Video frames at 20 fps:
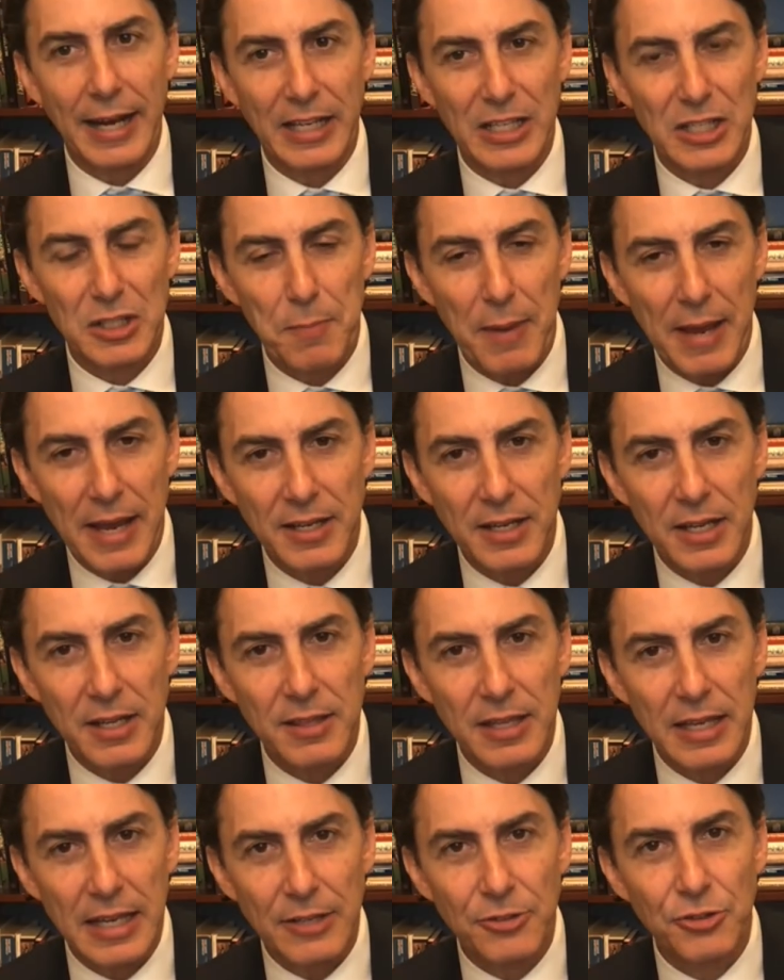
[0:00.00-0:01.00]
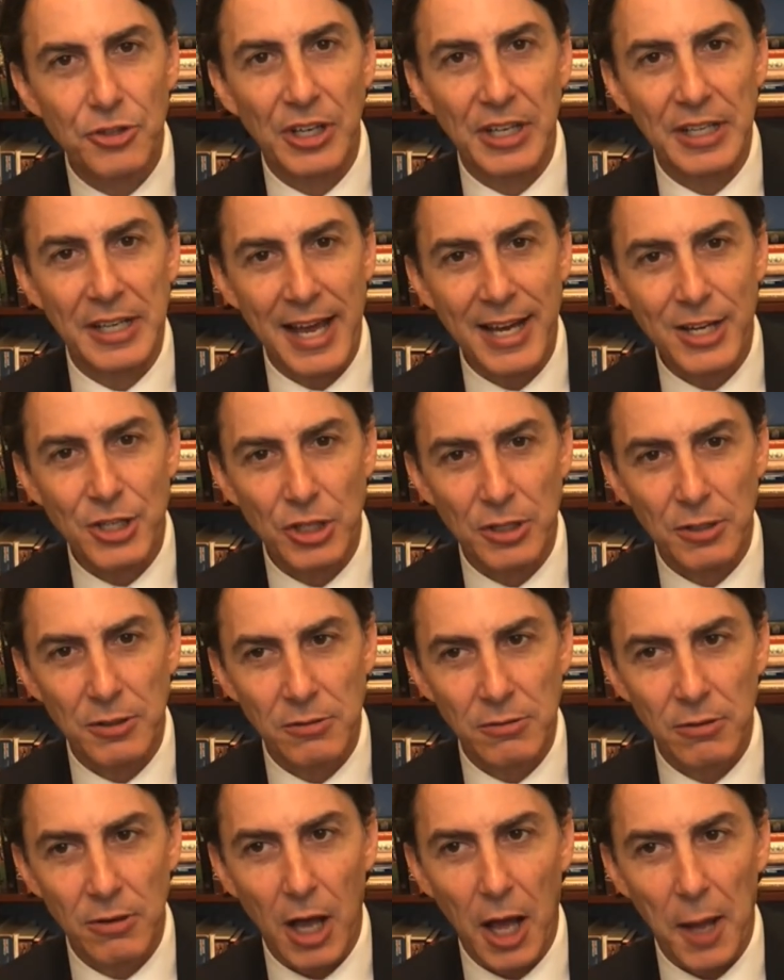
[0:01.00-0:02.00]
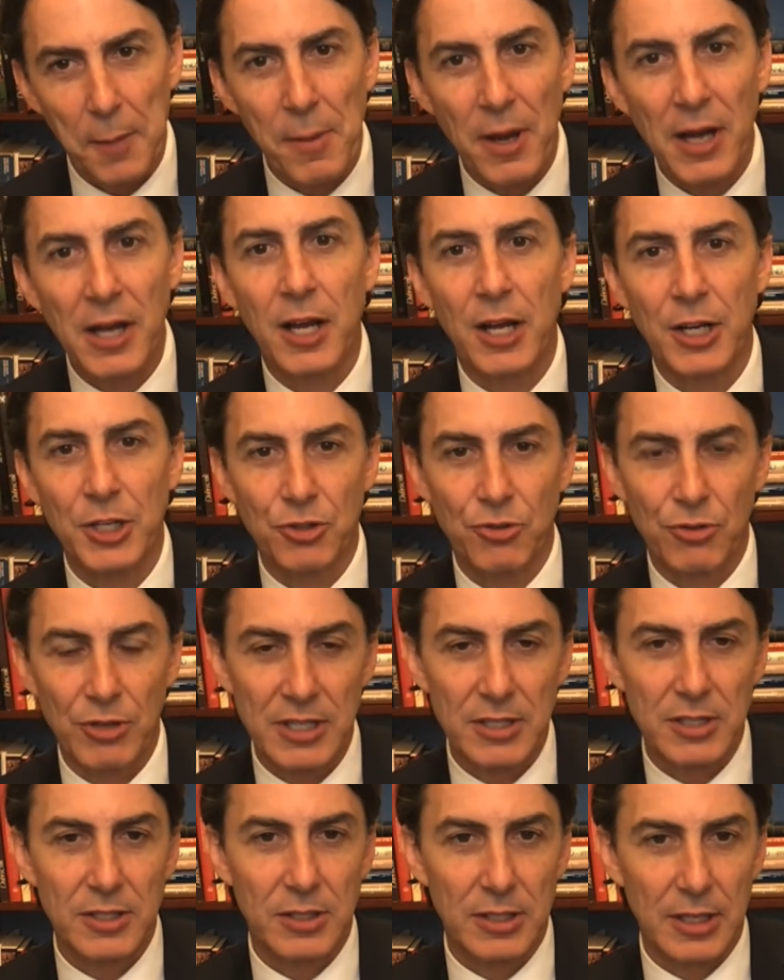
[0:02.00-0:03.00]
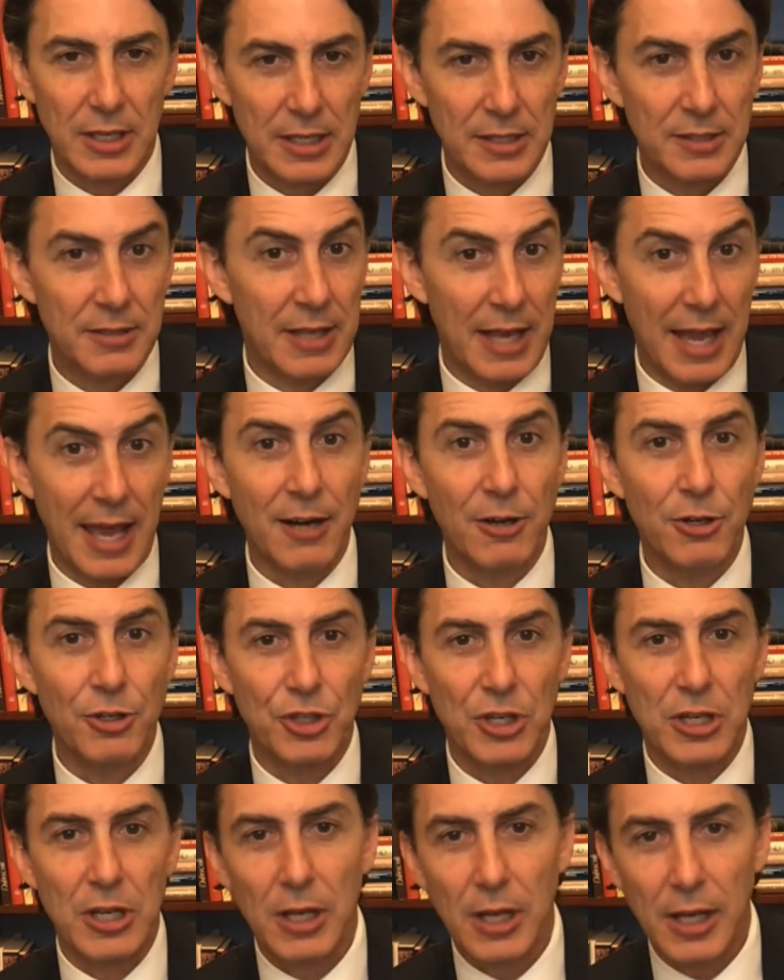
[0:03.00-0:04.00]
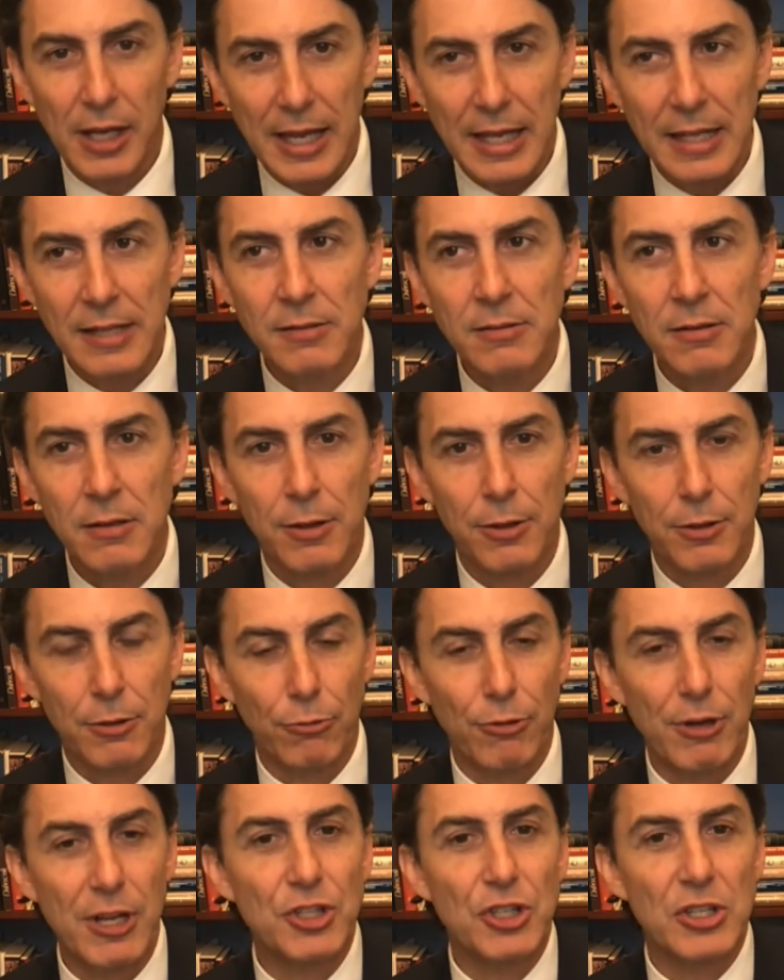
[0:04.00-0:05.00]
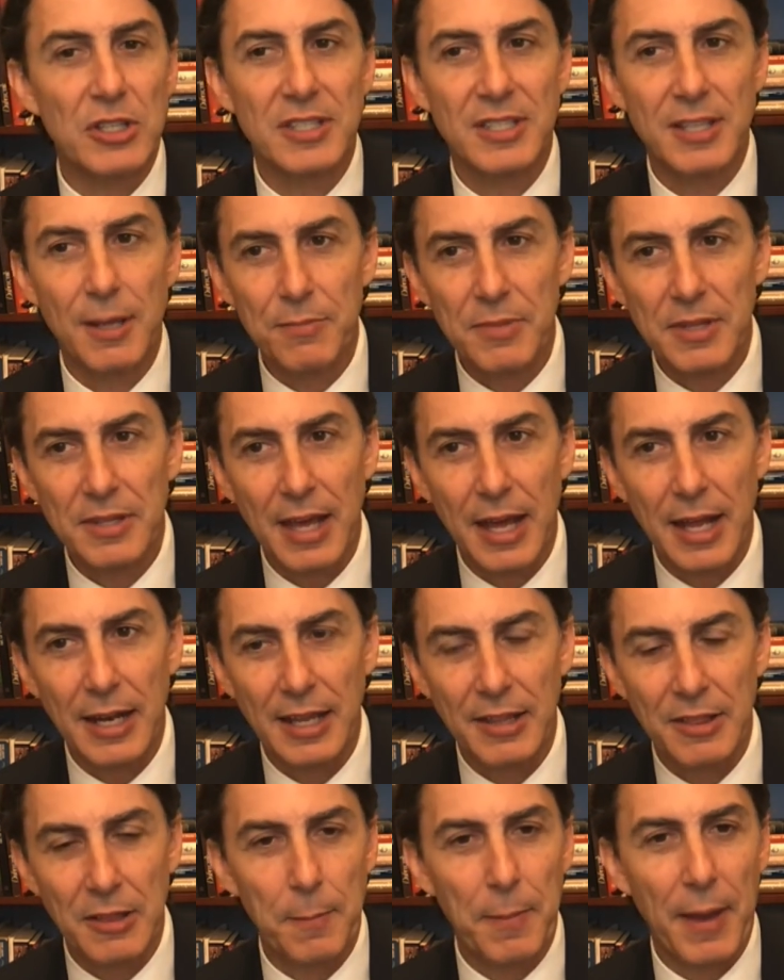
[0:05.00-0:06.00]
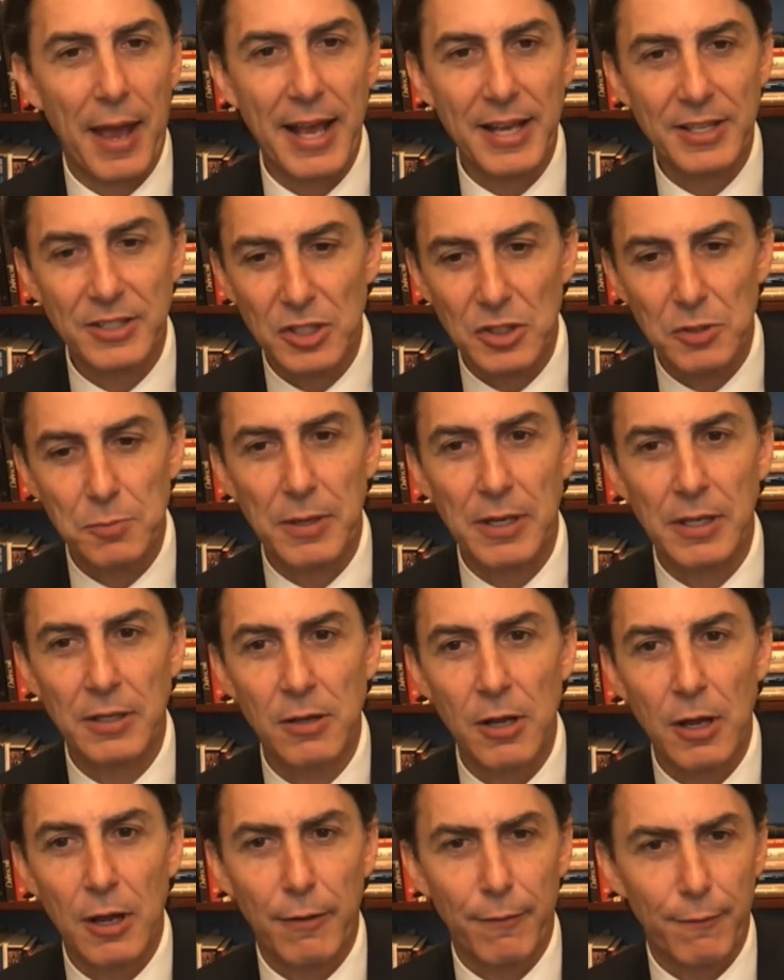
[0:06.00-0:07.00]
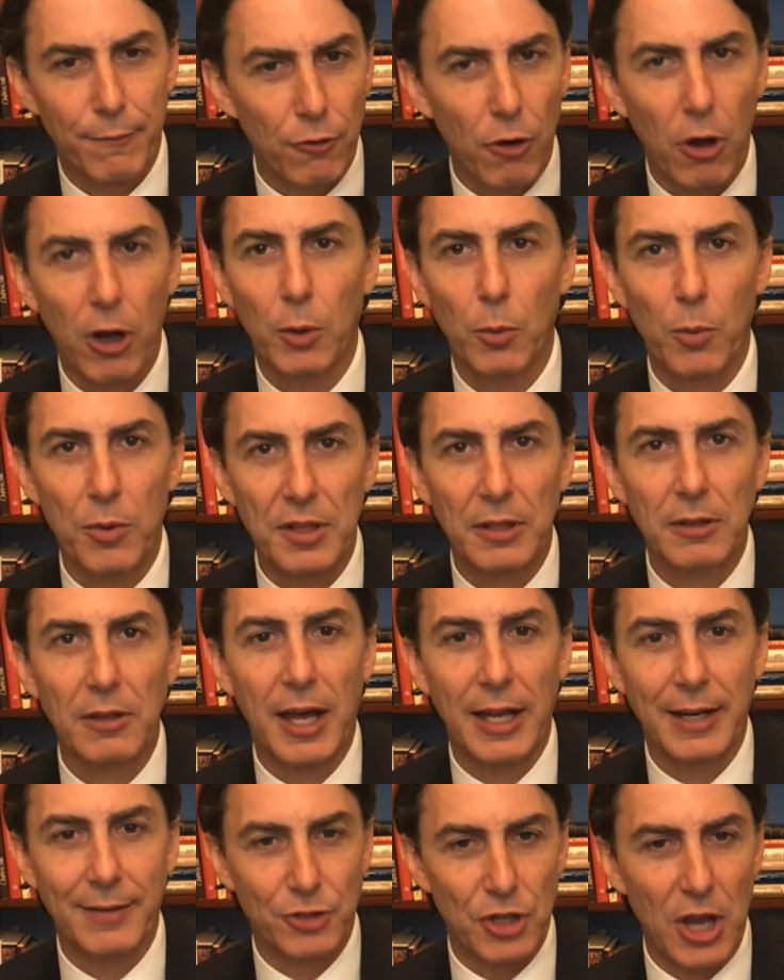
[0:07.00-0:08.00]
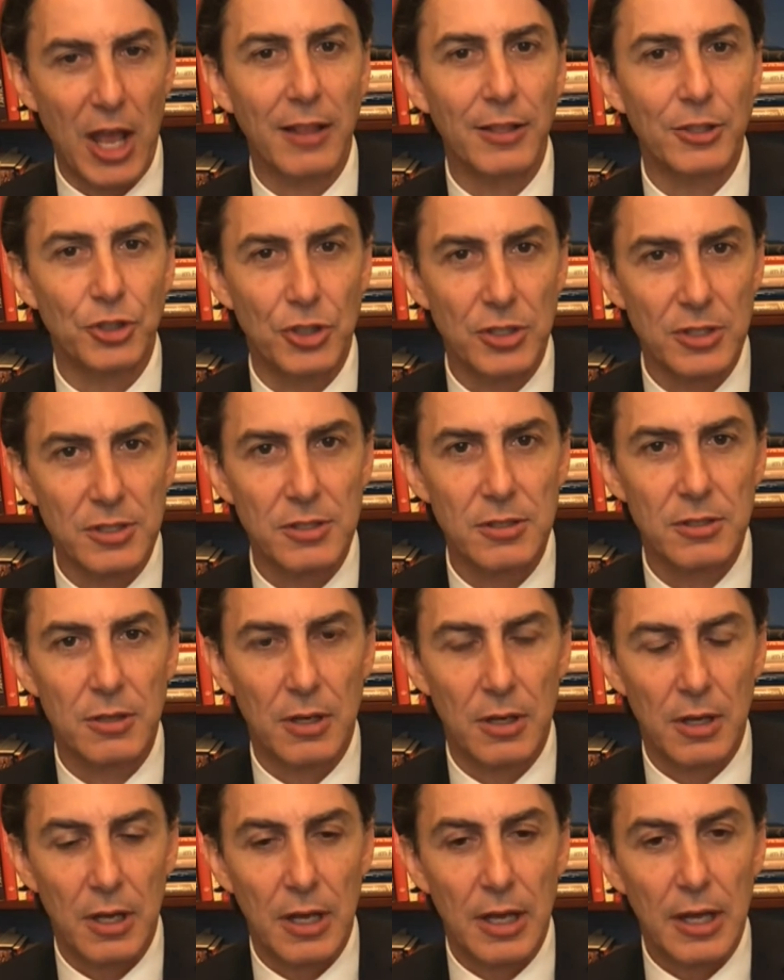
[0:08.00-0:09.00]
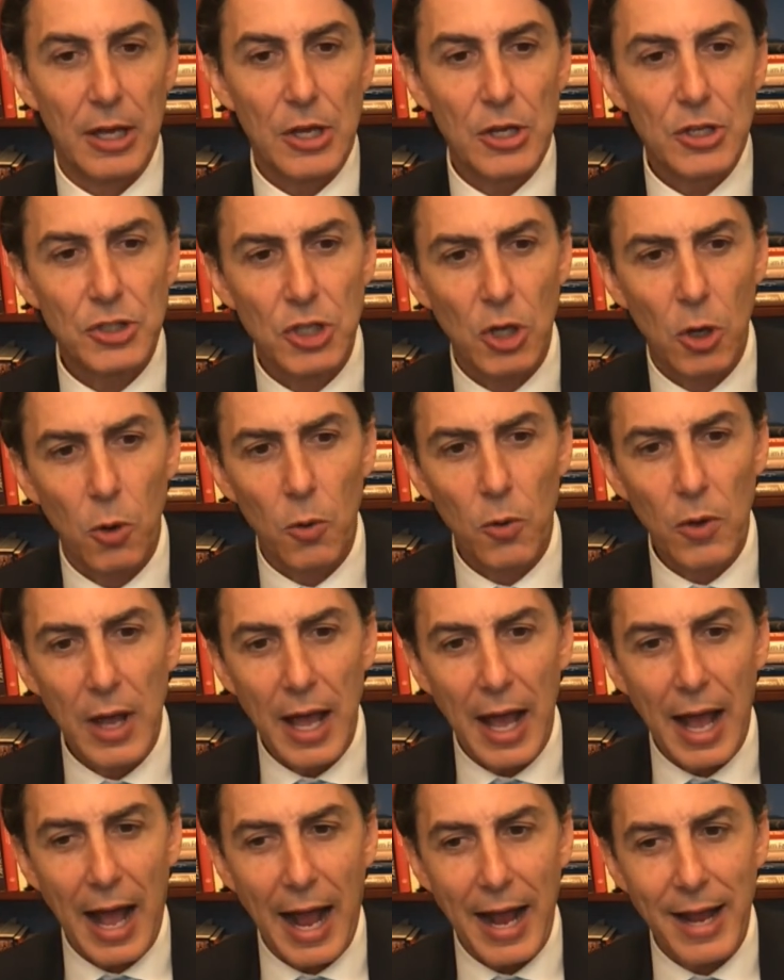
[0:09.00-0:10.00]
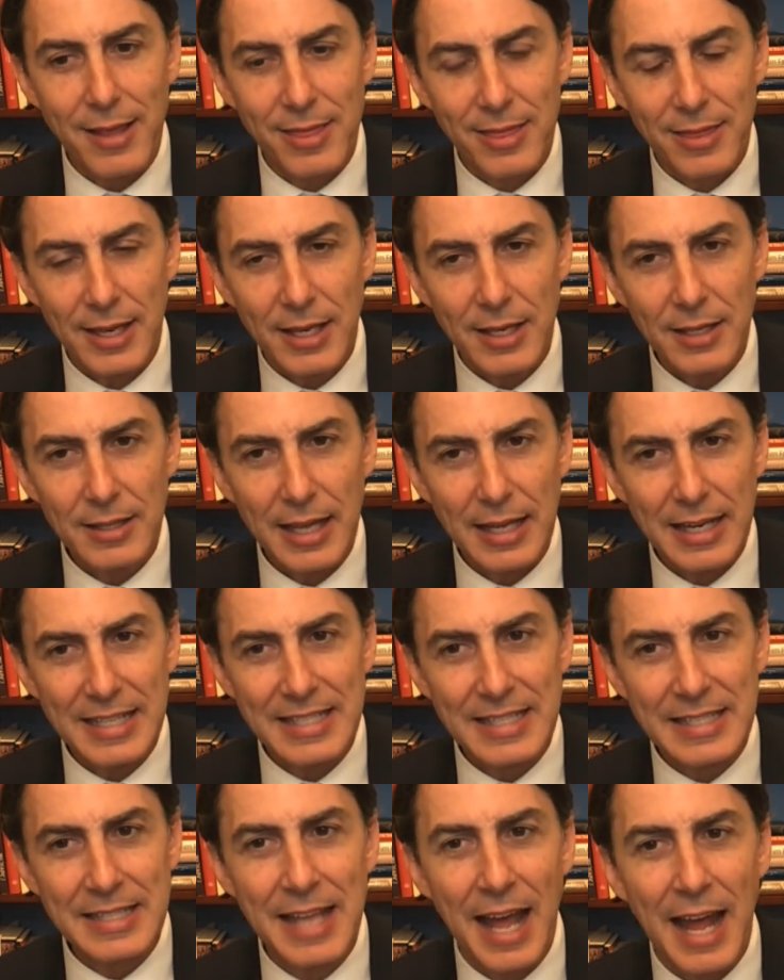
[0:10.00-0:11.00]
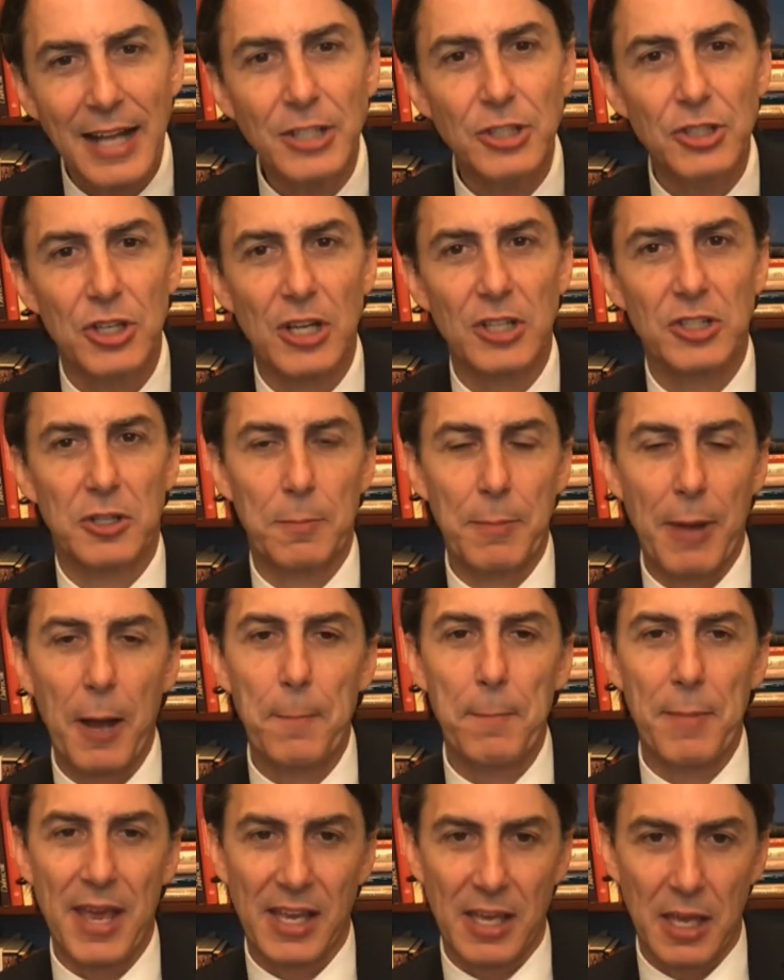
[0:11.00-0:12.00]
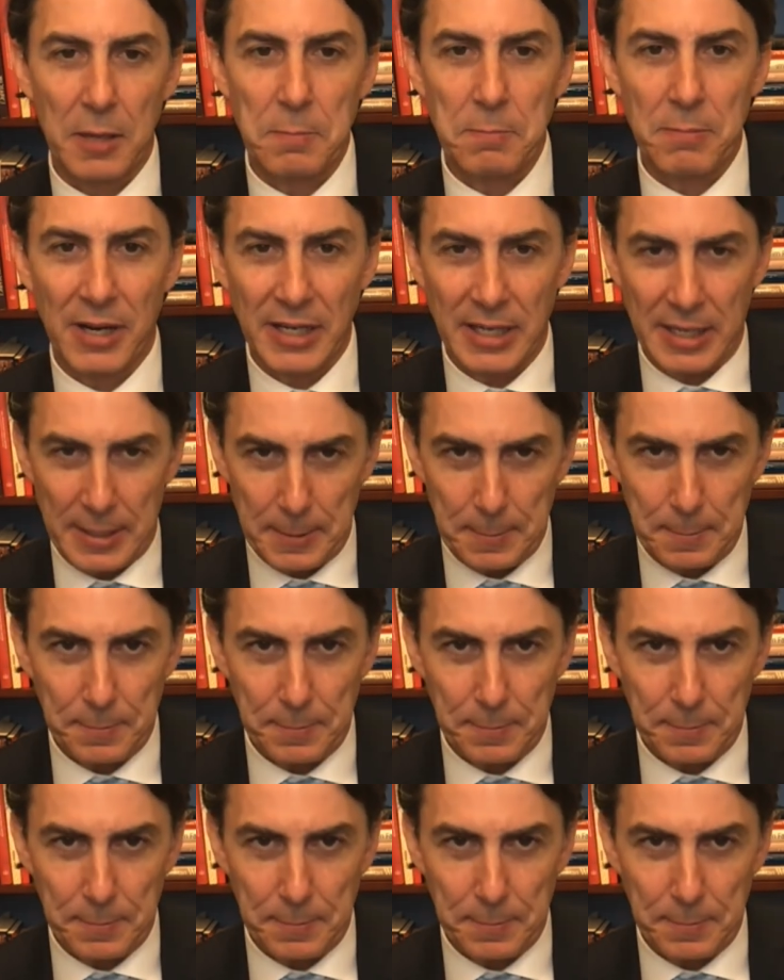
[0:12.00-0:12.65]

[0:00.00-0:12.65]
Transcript: expanding the interconnection among countries in energy in the region, something that in the past has been fraught with a lot of challenges. So I think that it's not just about making money.